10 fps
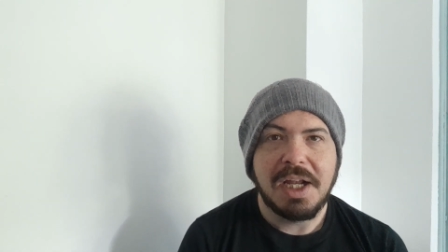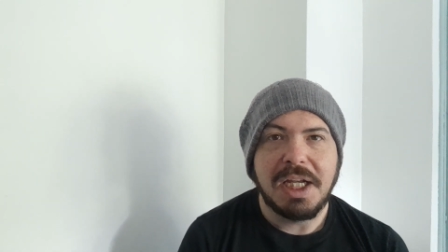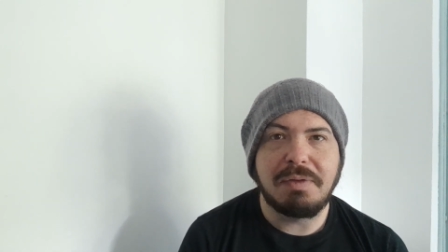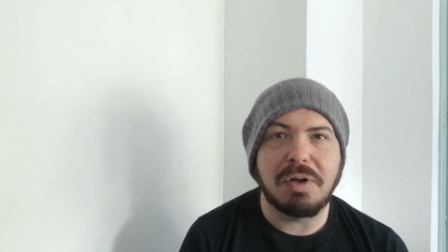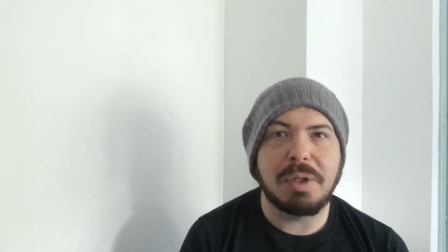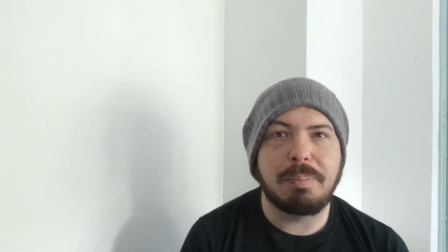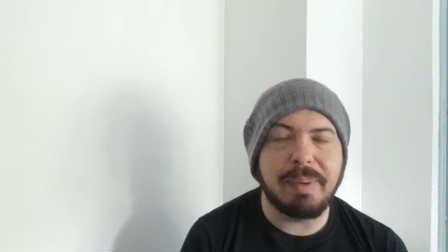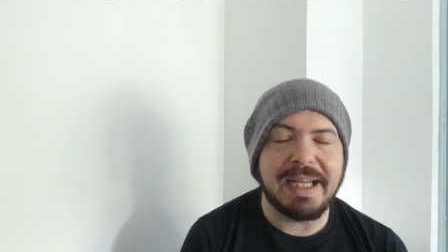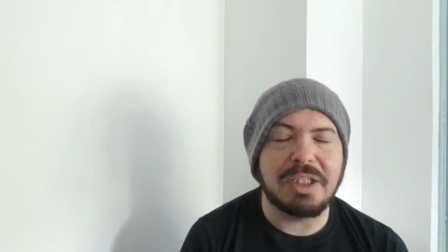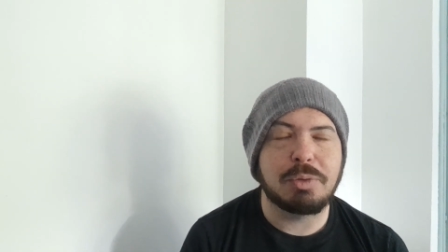You've got the
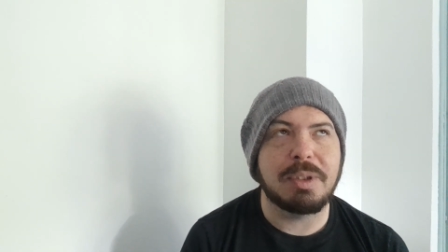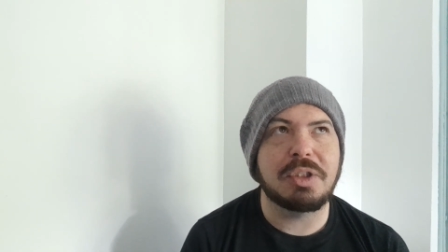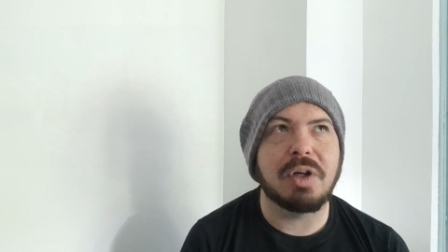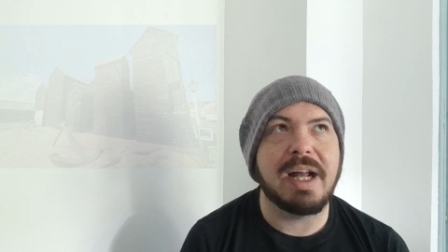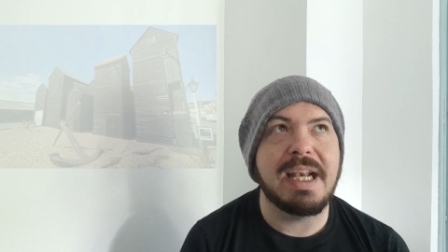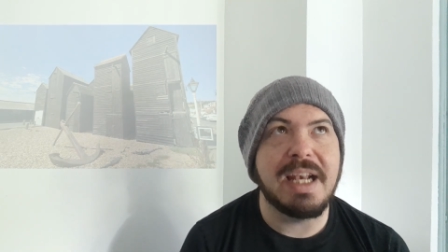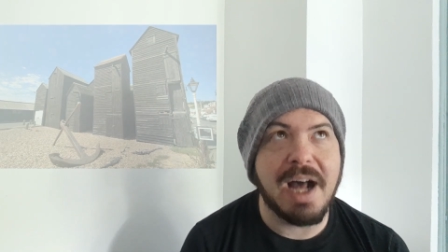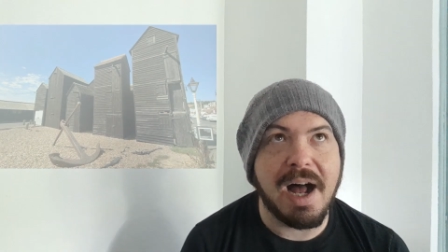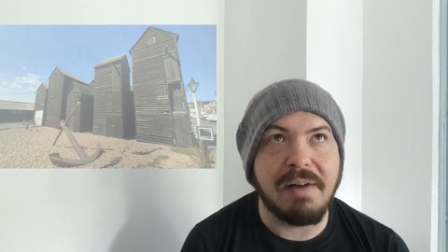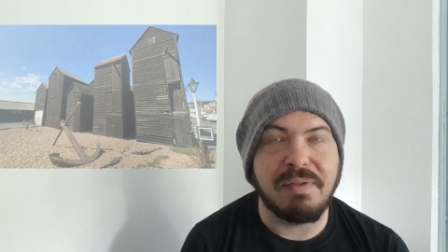beach, which I
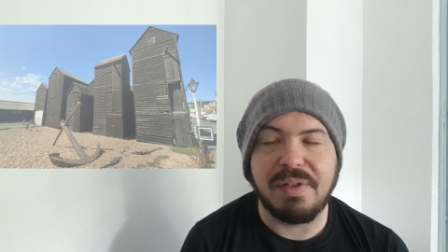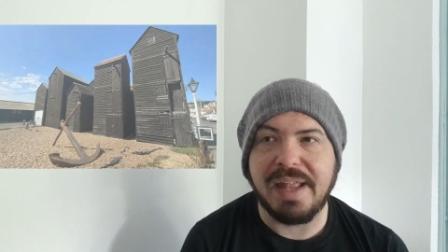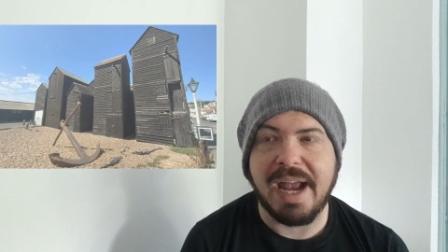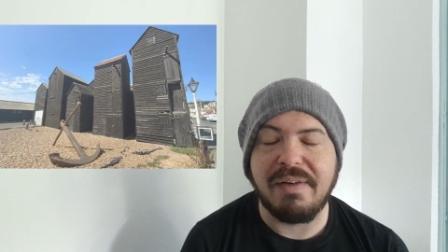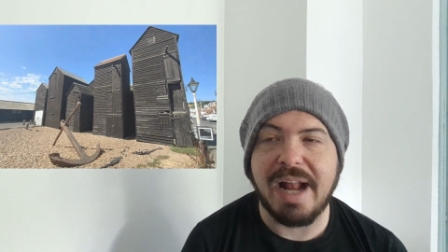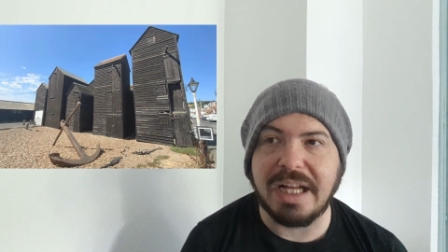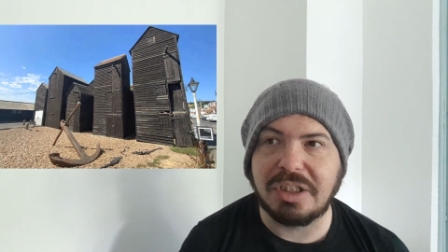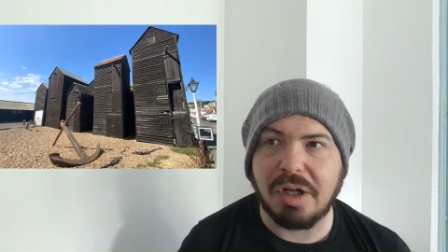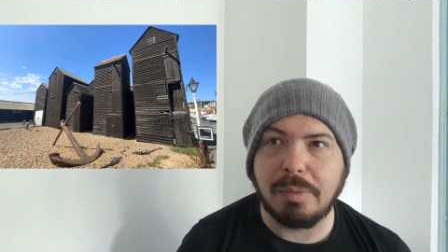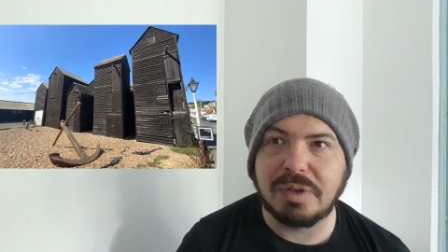love there, and
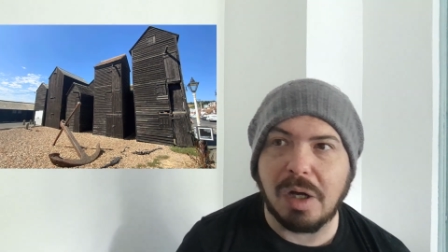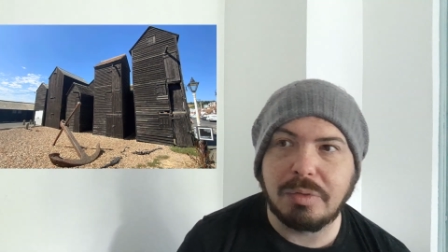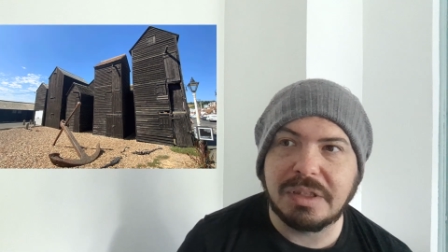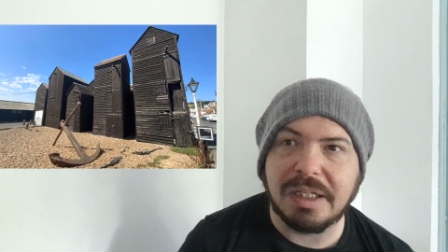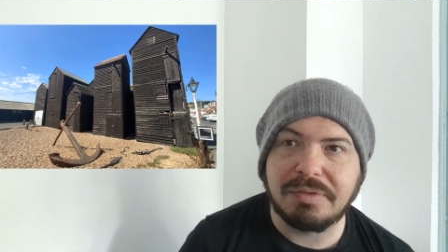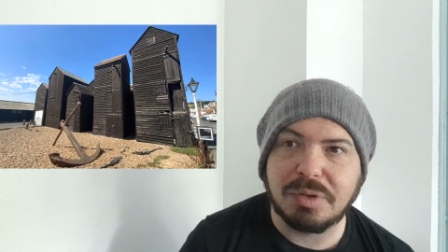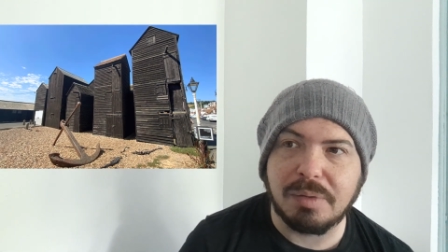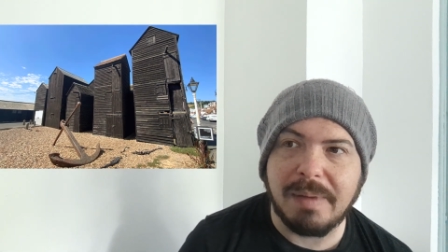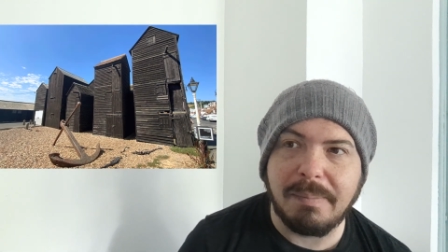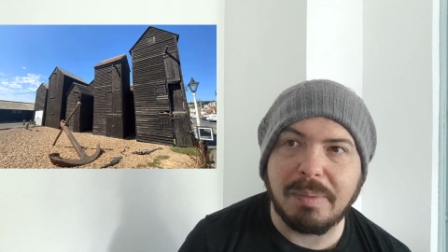actually I was old enough to
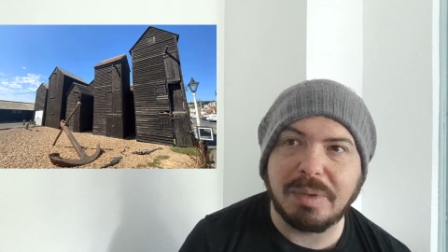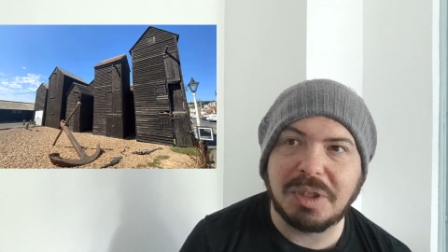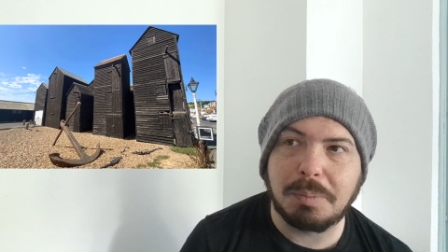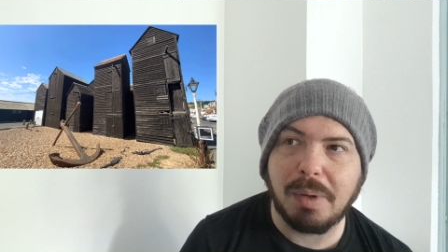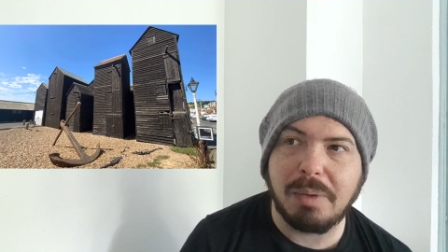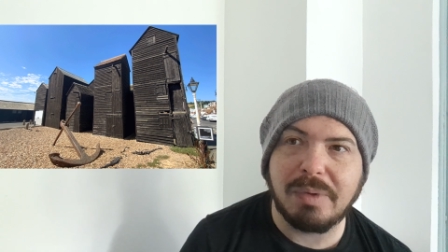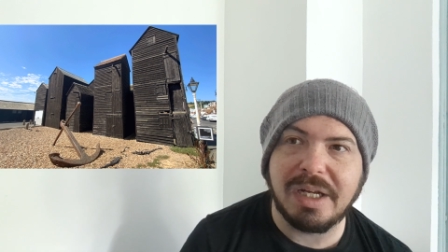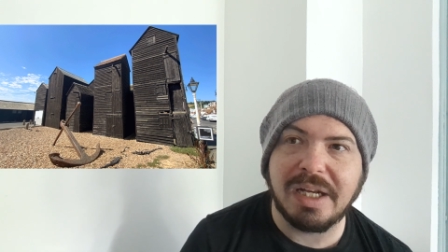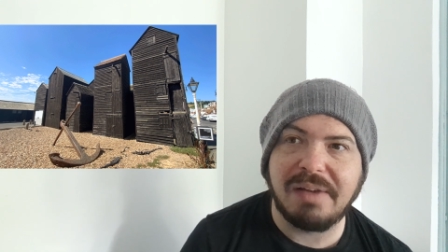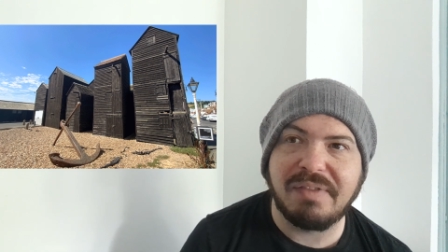remember, which is probably one
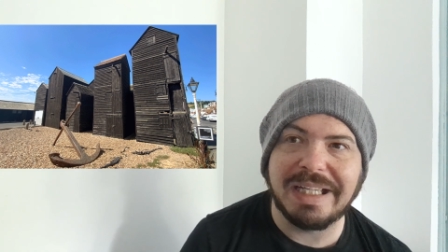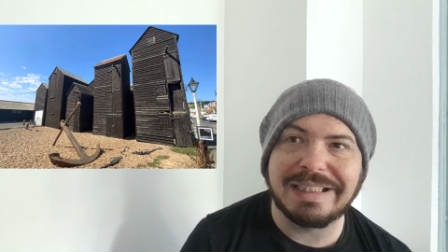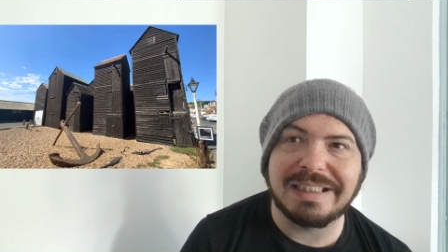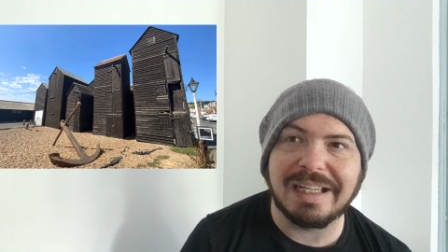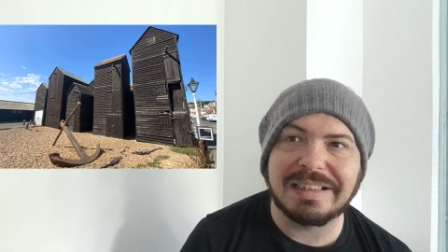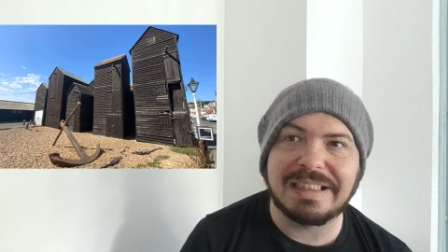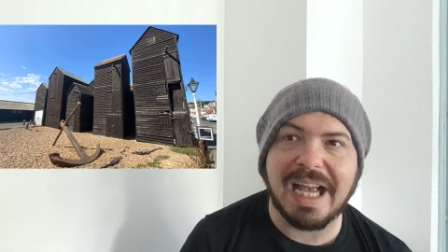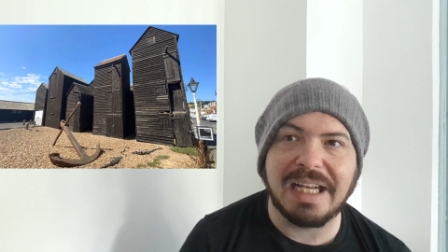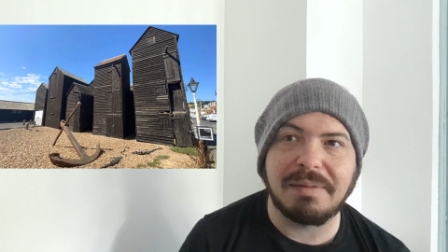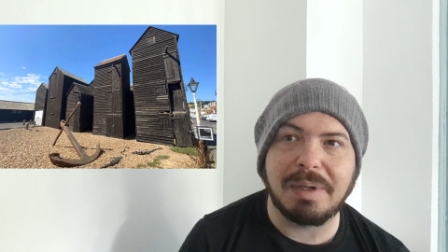of the only things that does
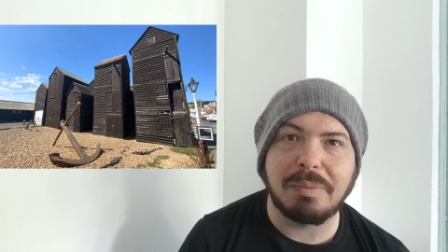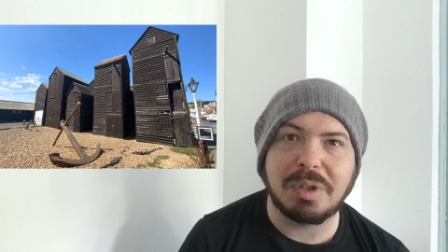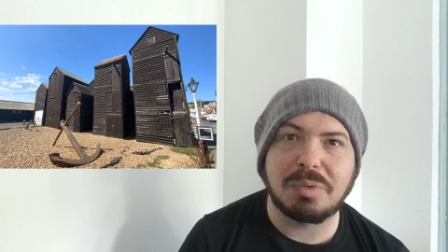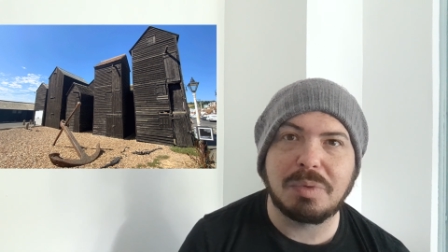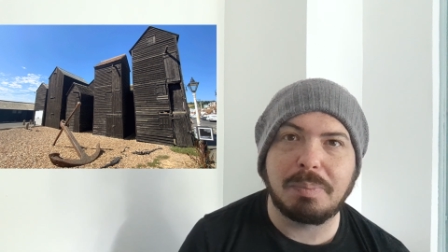sadden me, which